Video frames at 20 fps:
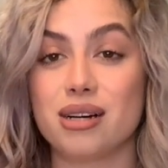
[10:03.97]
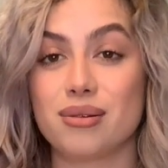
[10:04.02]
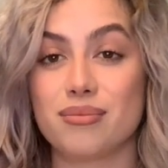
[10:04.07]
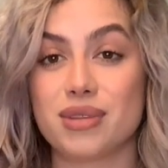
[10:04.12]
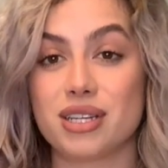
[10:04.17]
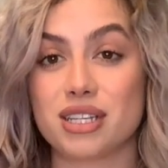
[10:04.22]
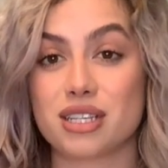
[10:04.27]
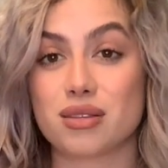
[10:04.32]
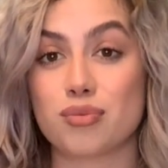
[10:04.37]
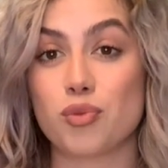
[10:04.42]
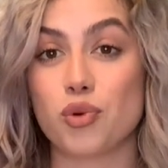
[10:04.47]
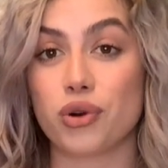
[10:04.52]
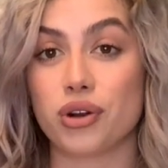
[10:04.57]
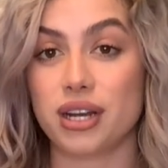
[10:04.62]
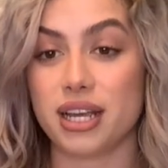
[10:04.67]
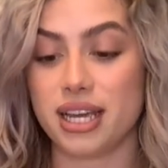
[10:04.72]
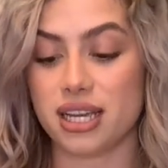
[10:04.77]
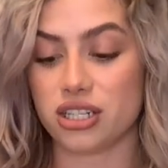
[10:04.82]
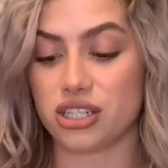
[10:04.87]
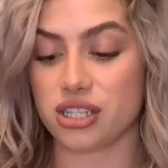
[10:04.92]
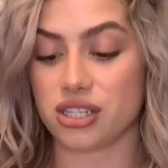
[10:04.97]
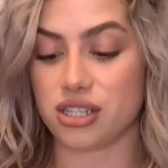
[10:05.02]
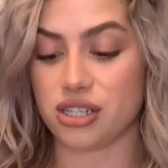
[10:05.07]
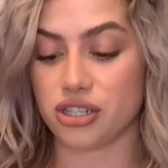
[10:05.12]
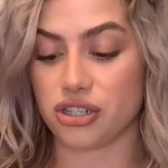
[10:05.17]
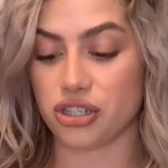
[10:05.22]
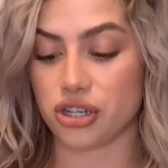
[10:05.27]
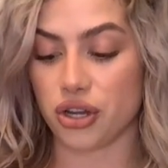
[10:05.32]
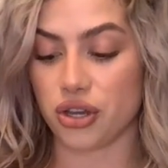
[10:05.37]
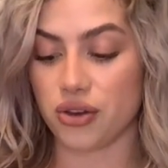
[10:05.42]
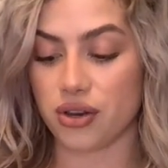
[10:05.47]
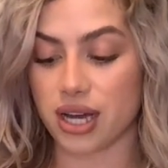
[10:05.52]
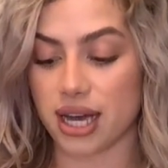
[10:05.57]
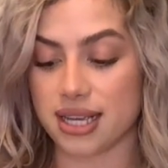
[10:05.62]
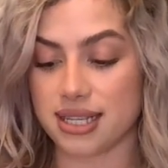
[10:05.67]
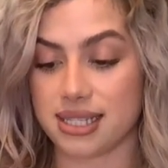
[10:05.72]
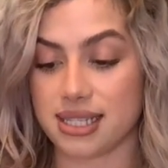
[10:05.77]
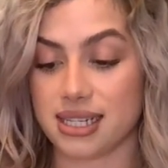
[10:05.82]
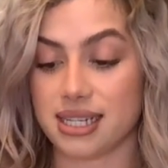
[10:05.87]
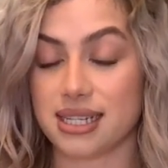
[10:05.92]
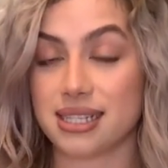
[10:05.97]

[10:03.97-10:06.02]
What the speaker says: this morning just to show you guys the